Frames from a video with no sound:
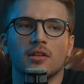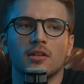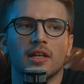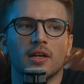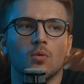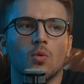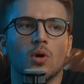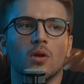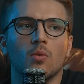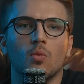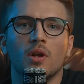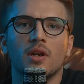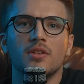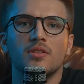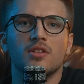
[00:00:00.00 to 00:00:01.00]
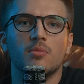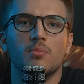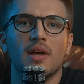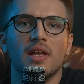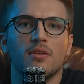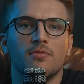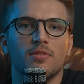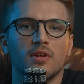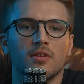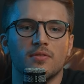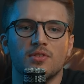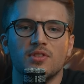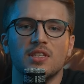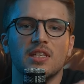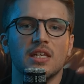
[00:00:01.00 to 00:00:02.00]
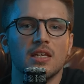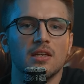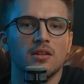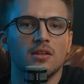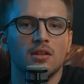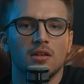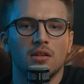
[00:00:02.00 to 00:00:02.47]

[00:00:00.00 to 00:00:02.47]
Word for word: Like what what is the benefit of seeing